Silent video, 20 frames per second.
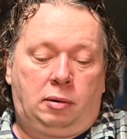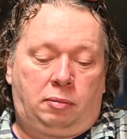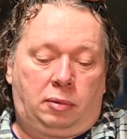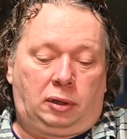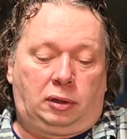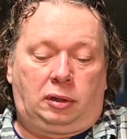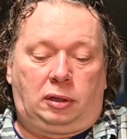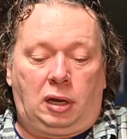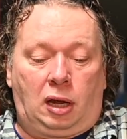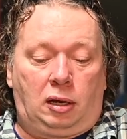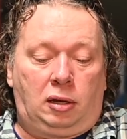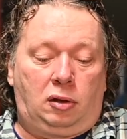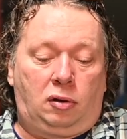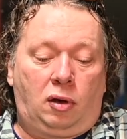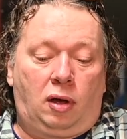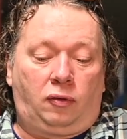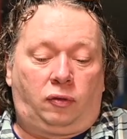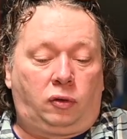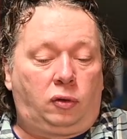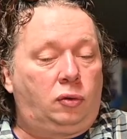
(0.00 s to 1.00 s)
But yeah, you
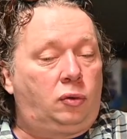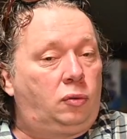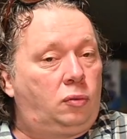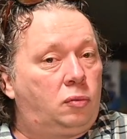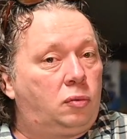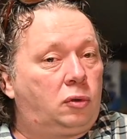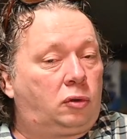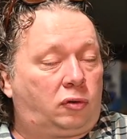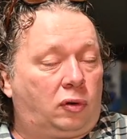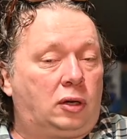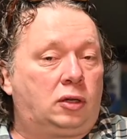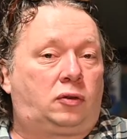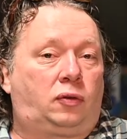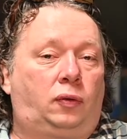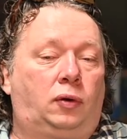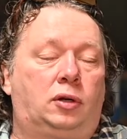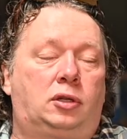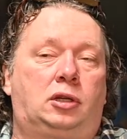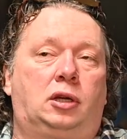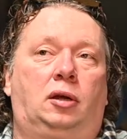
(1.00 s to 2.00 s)
have to
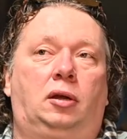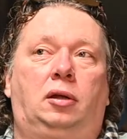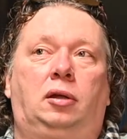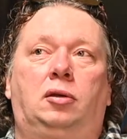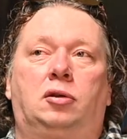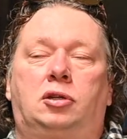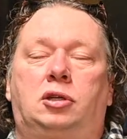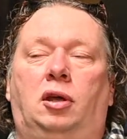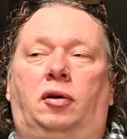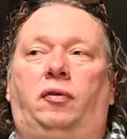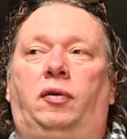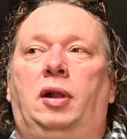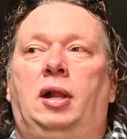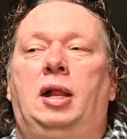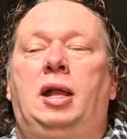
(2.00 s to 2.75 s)
transfer it yourself.